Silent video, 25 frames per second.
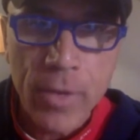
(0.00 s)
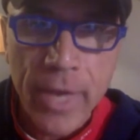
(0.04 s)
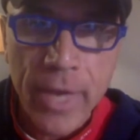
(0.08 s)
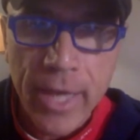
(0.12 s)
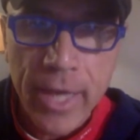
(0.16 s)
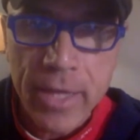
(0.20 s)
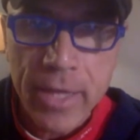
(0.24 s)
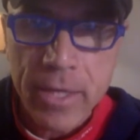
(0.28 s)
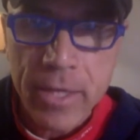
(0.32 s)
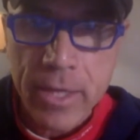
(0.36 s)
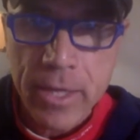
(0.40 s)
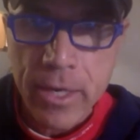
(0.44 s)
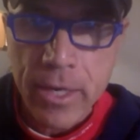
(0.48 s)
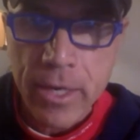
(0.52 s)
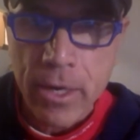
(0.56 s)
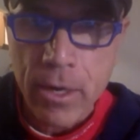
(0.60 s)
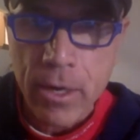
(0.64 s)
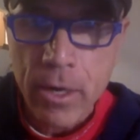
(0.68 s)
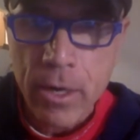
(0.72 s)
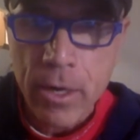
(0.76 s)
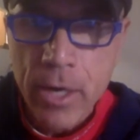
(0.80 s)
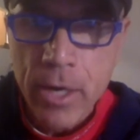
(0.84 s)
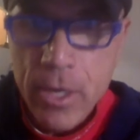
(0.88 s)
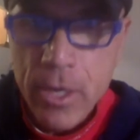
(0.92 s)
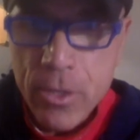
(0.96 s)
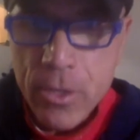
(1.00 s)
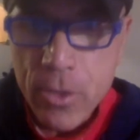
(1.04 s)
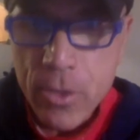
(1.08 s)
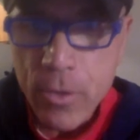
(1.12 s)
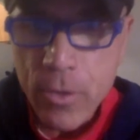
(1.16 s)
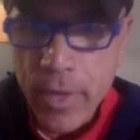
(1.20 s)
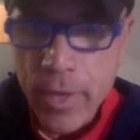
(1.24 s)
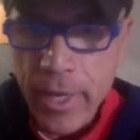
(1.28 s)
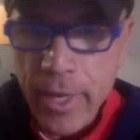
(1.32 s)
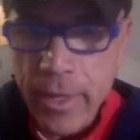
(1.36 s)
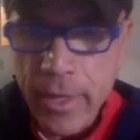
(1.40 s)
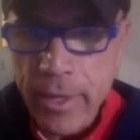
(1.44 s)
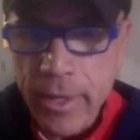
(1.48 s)
next year. So
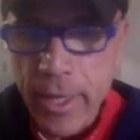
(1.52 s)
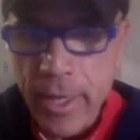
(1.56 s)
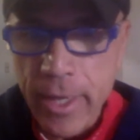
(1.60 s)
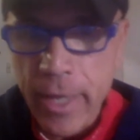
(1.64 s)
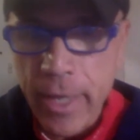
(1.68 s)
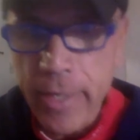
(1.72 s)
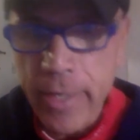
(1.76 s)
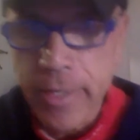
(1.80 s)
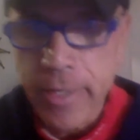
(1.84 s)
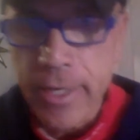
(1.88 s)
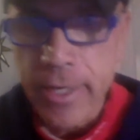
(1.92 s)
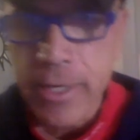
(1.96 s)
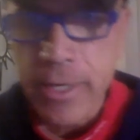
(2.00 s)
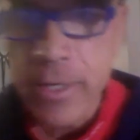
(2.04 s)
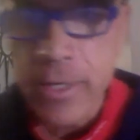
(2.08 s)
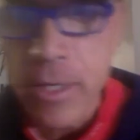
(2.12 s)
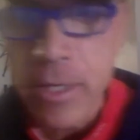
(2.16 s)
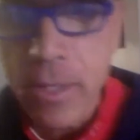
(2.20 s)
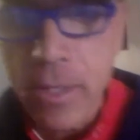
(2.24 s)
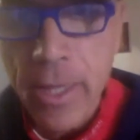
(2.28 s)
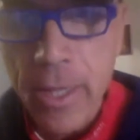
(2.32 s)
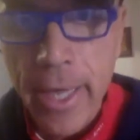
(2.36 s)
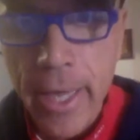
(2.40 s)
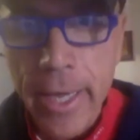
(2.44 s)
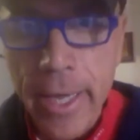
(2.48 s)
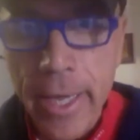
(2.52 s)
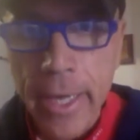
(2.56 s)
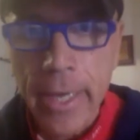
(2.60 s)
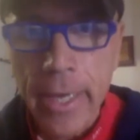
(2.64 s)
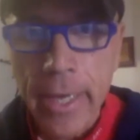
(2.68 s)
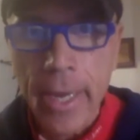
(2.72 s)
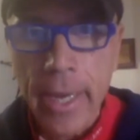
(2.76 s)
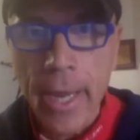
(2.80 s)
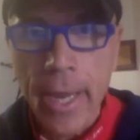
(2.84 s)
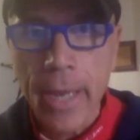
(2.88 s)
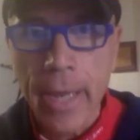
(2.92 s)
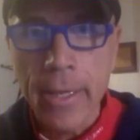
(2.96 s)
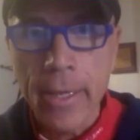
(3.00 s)
they did delay it,
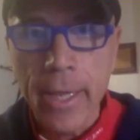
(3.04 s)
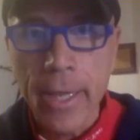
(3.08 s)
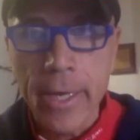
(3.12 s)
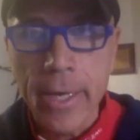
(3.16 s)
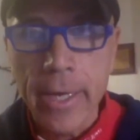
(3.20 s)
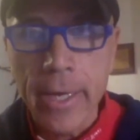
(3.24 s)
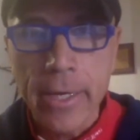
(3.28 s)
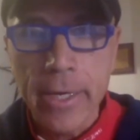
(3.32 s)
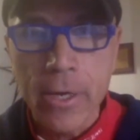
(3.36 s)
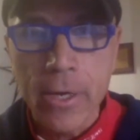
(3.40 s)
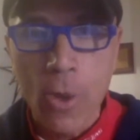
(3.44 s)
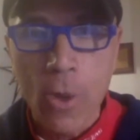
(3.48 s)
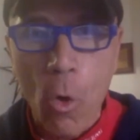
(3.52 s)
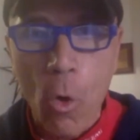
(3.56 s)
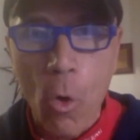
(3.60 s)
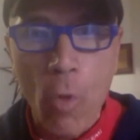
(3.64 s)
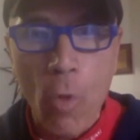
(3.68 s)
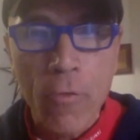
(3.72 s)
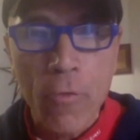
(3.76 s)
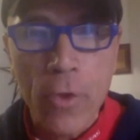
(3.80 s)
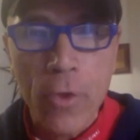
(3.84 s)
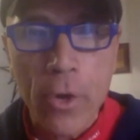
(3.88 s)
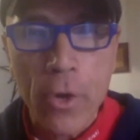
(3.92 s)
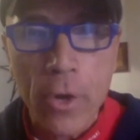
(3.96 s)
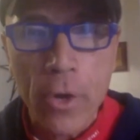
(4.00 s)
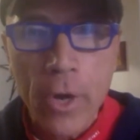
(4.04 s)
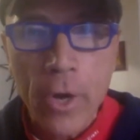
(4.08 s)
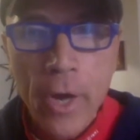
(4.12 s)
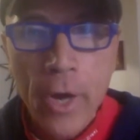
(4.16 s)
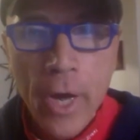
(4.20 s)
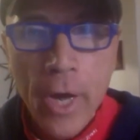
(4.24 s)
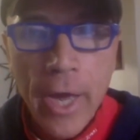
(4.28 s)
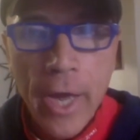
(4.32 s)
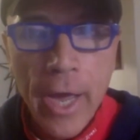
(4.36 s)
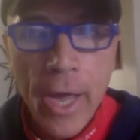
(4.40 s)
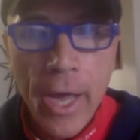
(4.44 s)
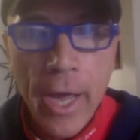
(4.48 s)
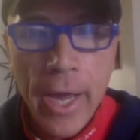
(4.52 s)
and they did an over
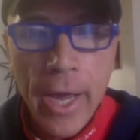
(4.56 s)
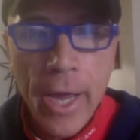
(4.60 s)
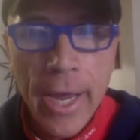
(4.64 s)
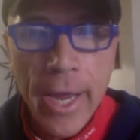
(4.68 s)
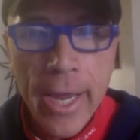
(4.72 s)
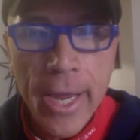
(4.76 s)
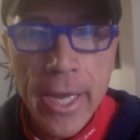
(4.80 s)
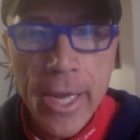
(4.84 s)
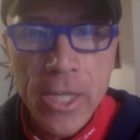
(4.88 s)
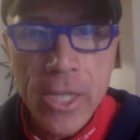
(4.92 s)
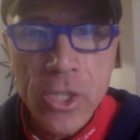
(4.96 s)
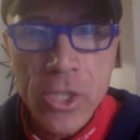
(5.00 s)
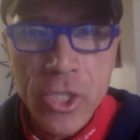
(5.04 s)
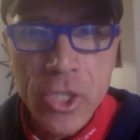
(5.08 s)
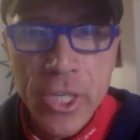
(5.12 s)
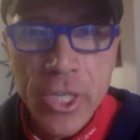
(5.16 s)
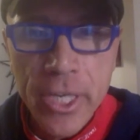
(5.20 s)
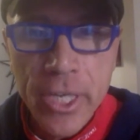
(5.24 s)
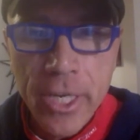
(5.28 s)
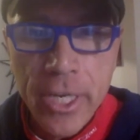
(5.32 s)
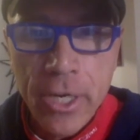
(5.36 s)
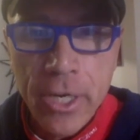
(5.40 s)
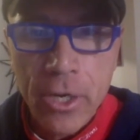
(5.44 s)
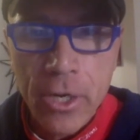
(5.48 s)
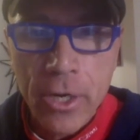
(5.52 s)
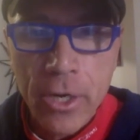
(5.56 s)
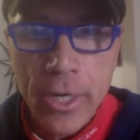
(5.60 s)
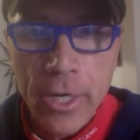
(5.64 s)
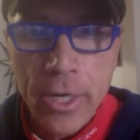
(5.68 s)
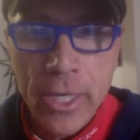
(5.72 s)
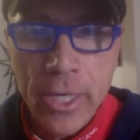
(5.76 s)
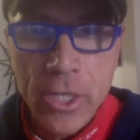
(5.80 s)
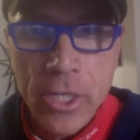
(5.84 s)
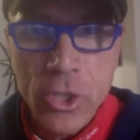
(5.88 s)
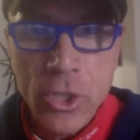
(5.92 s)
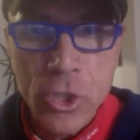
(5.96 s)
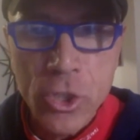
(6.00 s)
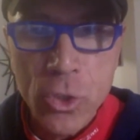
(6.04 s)
age year
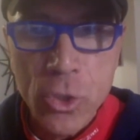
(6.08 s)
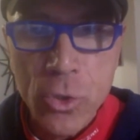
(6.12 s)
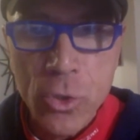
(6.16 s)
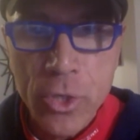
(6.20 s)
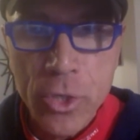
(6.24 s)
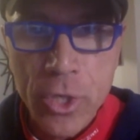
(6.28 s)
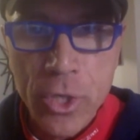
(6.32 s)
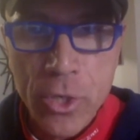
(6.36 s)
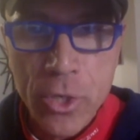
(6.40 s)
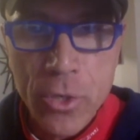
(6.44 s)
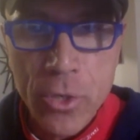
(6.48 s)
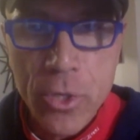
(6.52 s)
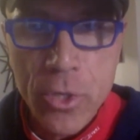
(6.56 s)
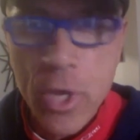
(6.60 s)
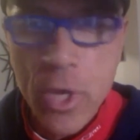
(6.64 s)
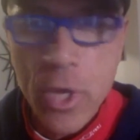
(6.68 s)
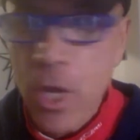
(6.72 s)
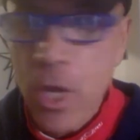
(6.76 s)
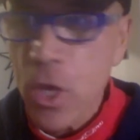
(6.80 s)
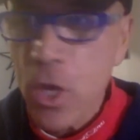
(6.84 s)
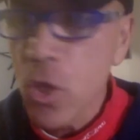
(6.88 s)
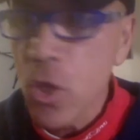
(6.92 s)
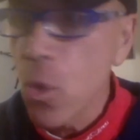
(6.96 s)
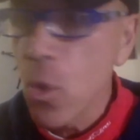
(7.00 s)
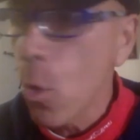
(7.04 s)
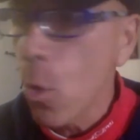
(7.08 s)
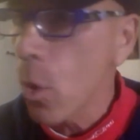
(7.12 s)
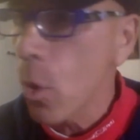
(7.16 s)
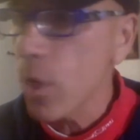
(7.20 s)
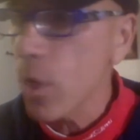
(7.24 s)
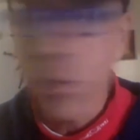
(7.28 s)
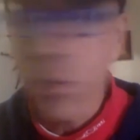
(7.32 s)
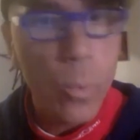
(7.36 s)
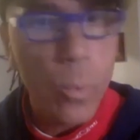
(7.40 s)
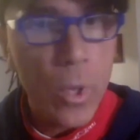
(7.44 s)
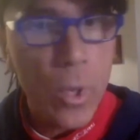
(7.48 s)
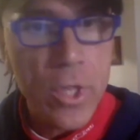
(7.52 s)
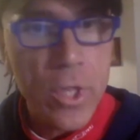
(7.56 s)
in juniors. Yours
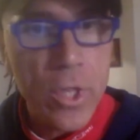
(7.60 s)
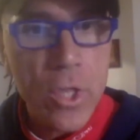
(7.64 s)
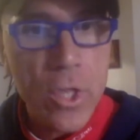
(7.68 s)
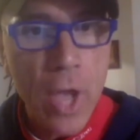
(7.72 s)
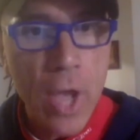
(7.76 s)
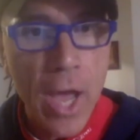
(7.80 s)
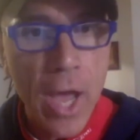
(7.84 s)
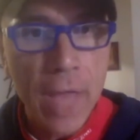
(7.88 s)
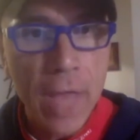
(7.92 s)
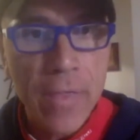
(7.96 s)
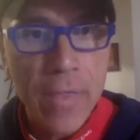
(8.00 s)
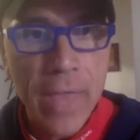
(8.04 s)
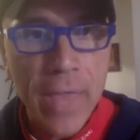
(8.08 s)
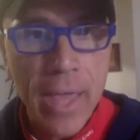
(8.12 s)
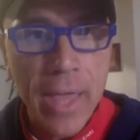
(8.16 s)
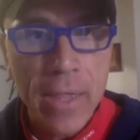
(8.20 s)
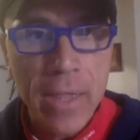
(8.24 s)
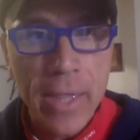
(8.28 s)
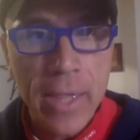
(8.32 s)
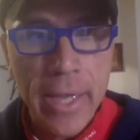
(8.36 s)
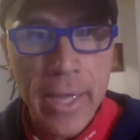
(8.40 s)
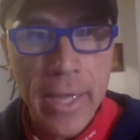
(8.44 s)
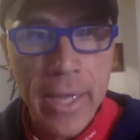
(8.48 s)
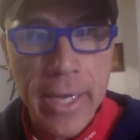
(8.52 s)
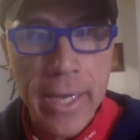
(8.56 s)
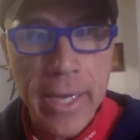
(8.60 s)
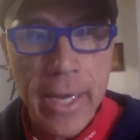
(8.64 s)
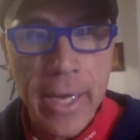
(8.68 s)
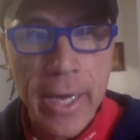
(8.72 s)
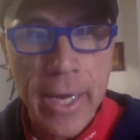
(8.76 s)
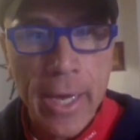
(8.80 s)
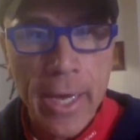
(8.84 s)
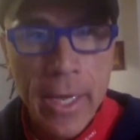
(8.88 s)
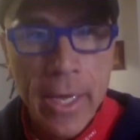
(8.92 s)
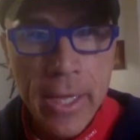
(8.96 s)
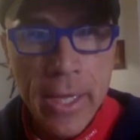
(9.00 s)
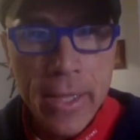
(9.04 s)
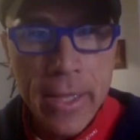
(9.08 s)
was not that,
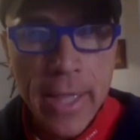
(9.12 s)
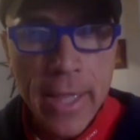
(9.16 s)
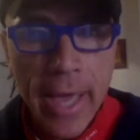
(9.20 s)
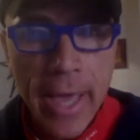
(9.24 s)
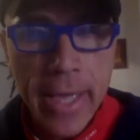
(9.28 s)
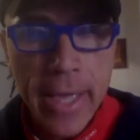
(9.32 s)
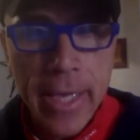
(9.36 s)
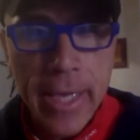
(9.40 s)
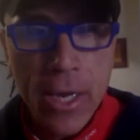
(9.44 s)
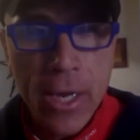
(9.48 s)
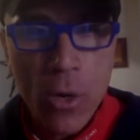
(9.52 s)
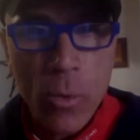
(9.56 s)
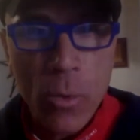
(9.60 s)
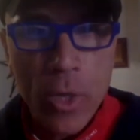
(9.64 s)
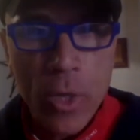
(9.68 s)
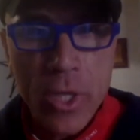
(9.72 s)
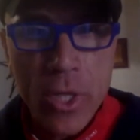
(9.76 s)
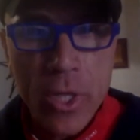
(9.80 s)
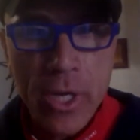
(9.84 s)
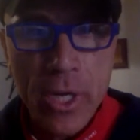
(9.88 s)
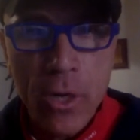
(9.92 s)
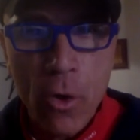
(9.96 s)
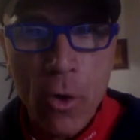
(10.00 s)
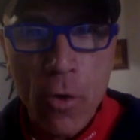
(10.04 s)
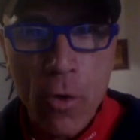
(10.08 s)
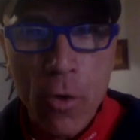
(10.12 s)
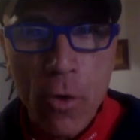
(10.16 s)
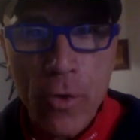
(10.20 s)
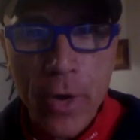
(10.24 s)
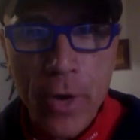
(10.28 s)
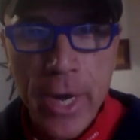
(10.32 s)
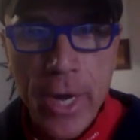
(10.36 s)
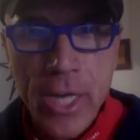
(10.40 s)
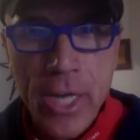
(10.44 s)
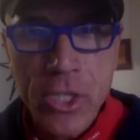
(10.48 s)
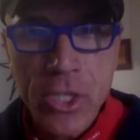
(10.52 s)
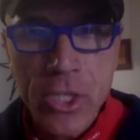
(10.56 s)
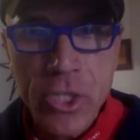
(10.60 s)
that year wasn't an
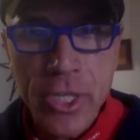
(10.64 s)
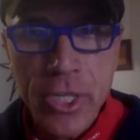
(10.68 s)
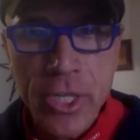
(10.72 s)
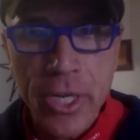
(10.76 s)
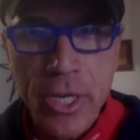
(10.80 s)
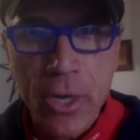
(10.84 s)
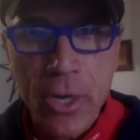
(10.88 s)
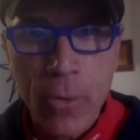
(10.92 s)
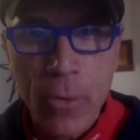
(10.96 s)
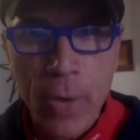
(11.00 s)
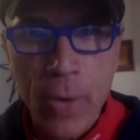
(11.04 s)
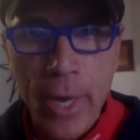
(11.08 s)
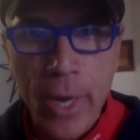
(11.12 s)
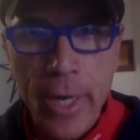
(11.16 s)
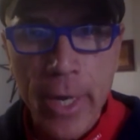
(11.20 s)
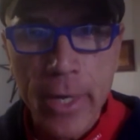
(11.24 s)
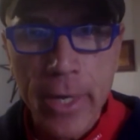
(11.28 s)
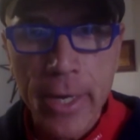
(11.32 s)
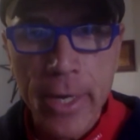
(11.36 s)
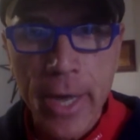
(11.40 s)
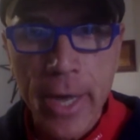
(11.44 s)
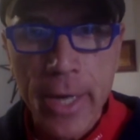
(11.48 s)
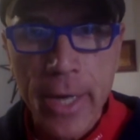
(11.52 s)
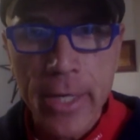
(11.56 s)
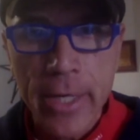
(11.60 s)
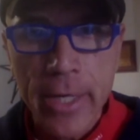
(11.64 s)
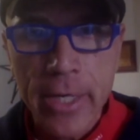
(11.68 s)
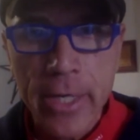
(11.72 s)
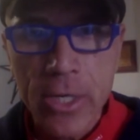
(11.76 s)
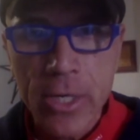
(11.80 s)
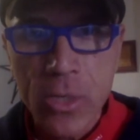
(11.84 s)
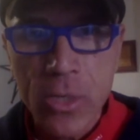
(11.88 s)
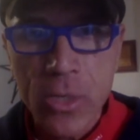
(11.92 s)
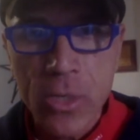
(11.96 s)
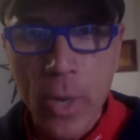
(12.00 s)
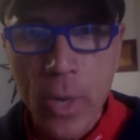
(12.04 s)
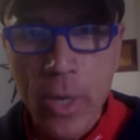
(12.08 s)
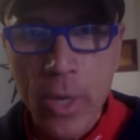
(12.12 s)
overage year, right?
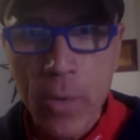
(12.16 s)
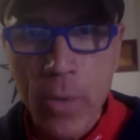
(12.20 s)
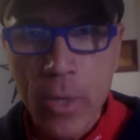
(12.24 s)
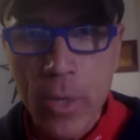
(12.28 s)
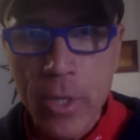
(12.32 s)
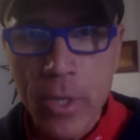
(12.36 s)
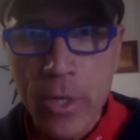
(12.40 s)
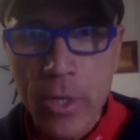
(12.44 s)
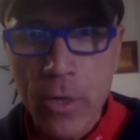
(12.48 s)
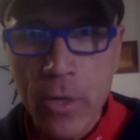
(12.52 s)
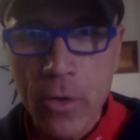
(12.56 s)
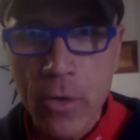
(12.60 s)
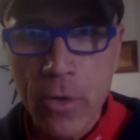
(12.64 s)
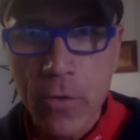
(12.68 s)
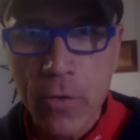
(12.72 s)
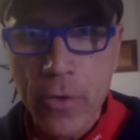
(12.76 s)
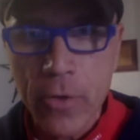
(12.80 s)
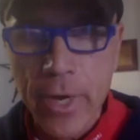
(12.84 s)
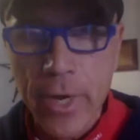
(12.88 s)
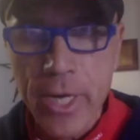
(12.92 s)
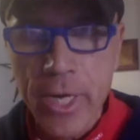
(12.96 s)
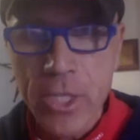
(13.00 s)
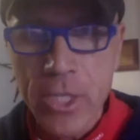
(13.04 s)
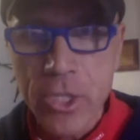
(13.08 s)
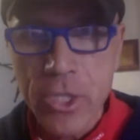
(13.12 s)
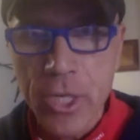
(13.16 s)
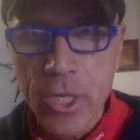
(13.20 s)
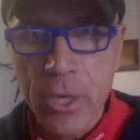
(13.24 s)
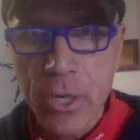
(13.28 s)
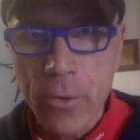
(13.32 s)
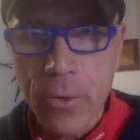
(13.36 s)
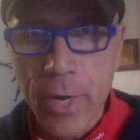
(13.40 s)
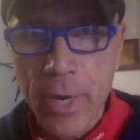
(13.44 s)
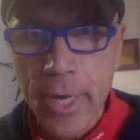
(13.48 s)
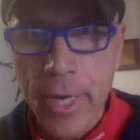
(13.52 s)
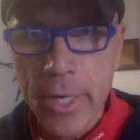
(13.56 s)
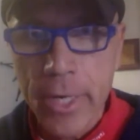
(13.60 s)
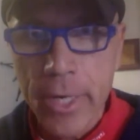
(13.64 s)
1920 wasn't an overage year,
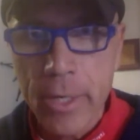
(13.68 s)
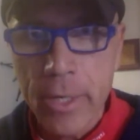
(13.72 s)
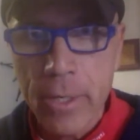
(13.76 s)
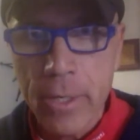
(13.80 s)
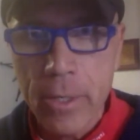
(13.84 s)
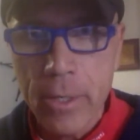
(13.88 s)
right?